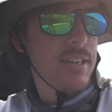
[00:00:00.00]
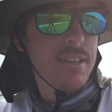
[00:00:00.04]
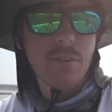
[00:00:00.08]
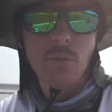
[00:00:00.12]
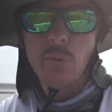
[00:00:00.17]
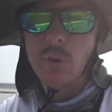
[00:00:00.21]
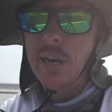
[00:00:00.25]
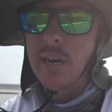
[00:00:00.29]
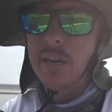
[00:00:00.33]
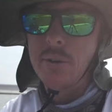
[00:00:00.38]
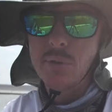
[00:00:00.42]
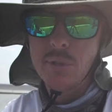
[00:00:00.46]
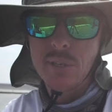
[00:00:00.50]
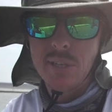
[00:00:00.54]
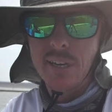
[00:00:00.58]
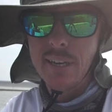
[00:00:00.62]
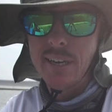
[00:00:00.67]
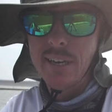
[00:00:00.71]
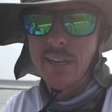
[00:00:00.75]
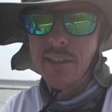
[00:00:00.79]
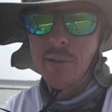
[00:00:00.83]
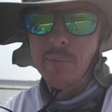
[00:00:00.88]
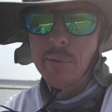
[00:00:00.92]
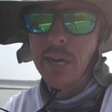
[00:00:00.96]
when I was
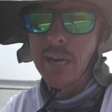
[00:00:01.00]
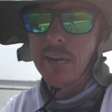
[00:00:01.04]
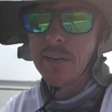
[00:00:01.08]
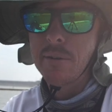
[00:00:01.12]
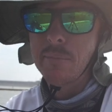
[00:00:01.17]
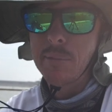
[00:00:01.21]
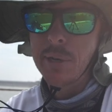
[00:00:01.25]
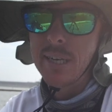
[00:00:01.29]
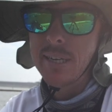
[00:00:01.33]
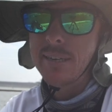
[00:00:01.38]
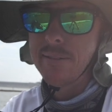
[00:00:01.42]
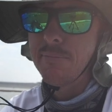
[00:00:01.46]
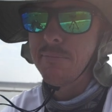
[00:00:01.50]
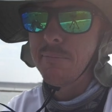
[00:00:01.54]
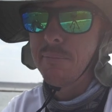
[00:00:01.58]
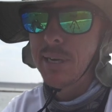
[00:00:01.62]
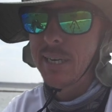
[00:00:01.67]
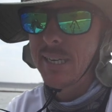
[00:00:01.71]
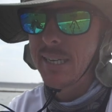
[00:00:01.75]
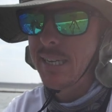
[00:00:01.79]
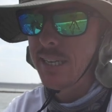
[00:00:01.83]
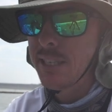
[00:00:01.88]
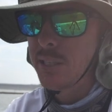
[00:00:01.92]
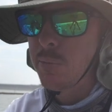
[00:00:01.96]
sitting in the back of my, my
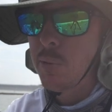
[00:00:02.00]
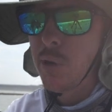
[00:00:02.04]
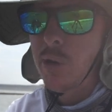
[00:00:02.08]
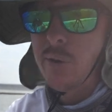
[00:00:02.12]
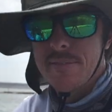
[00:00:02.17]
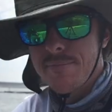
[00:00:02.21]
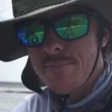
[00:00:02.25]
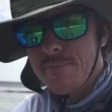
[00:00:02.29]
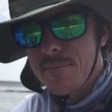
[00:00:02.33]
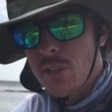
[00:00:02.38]
dad's boat.